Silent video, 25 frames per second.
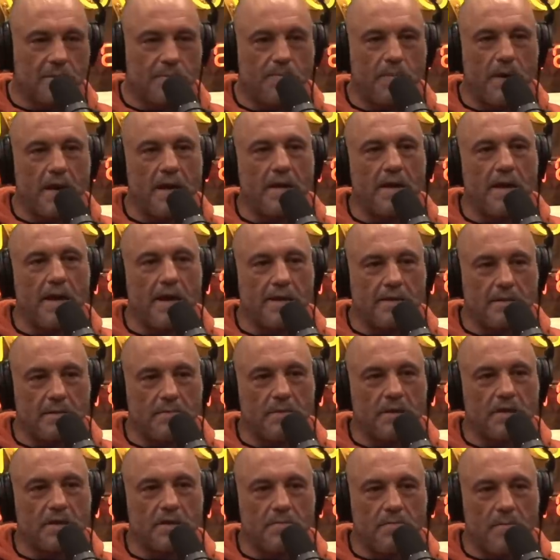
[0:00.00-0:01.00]
spent as
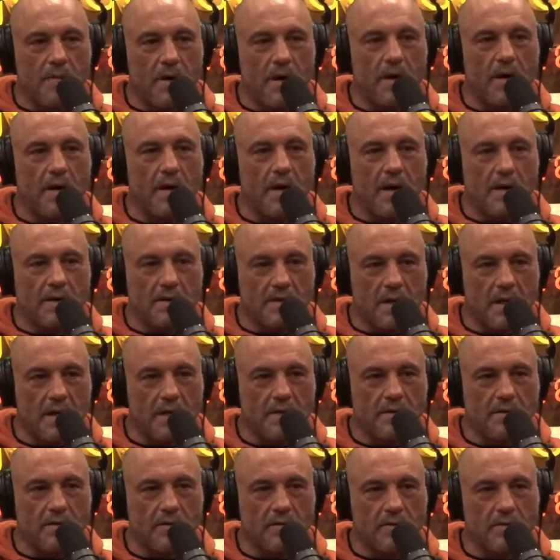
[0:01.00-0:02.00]
much money as
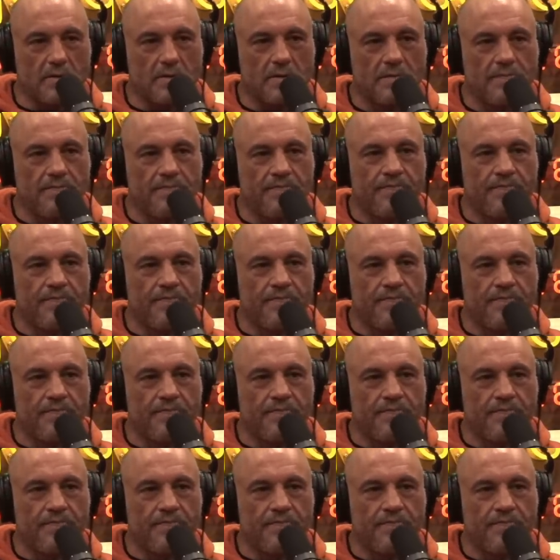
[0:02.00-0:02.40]
hunters.